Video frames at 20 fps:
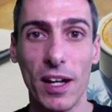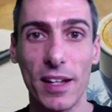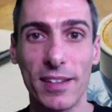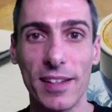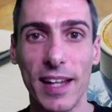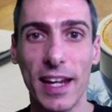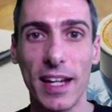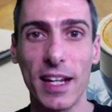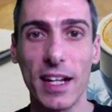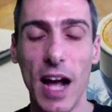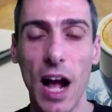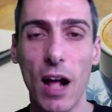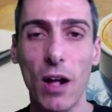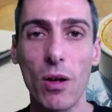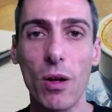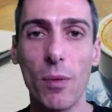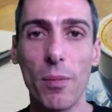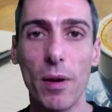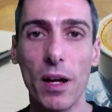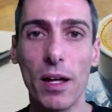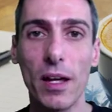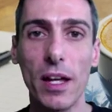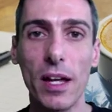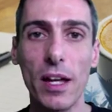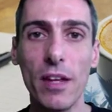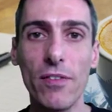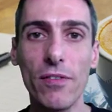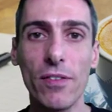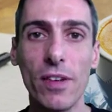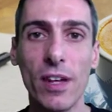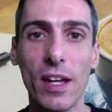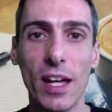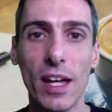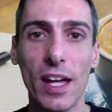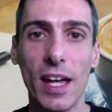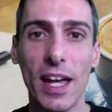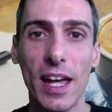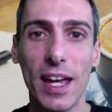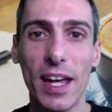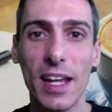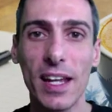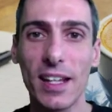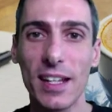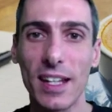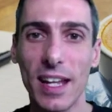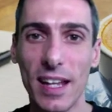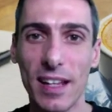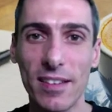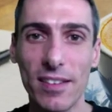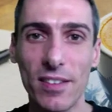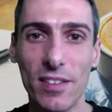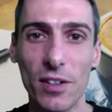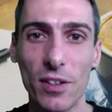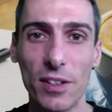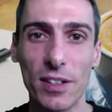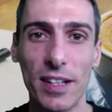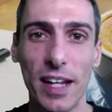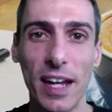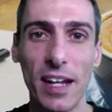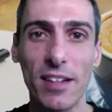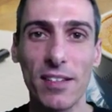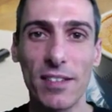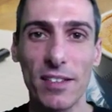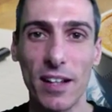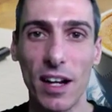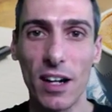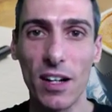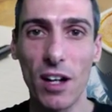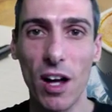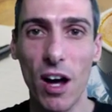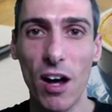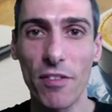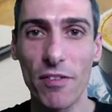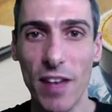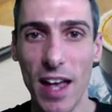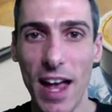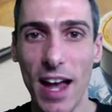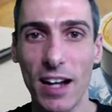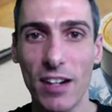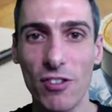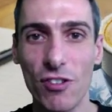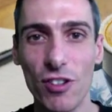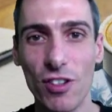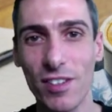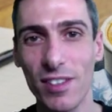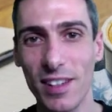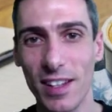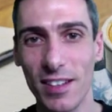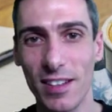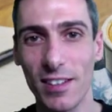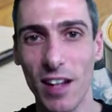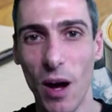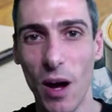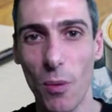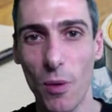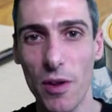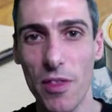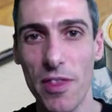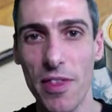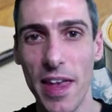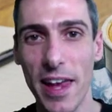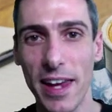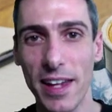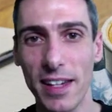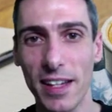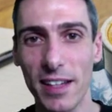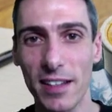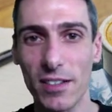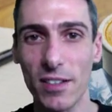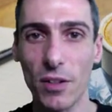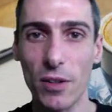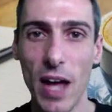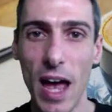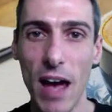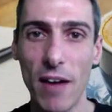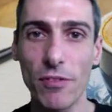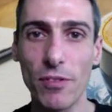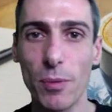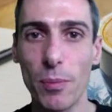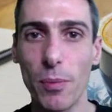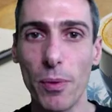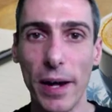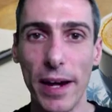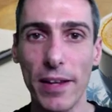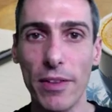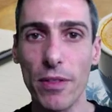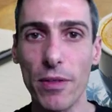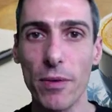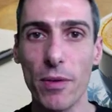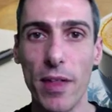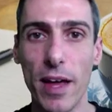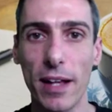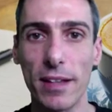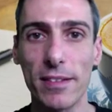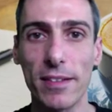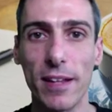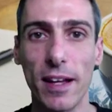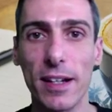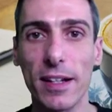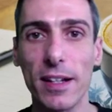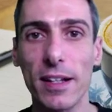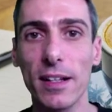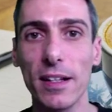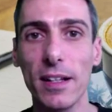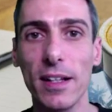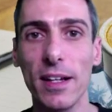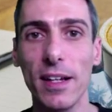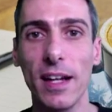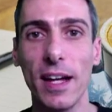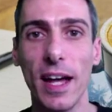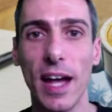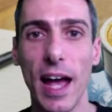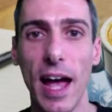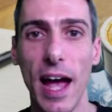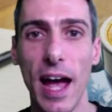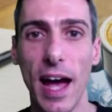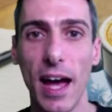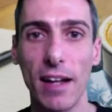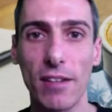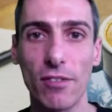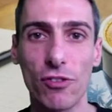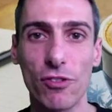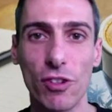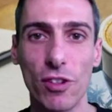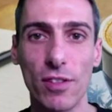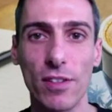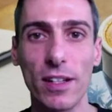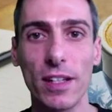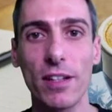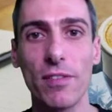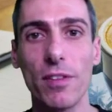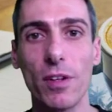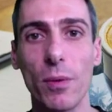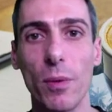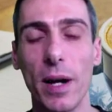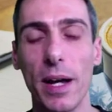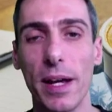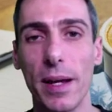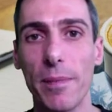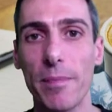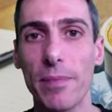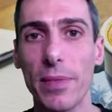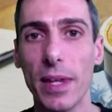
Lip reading: taking alcohol. But if it lets your day start off anxious, it's not worth taking it. So you have to break through that cycle and just leave it away.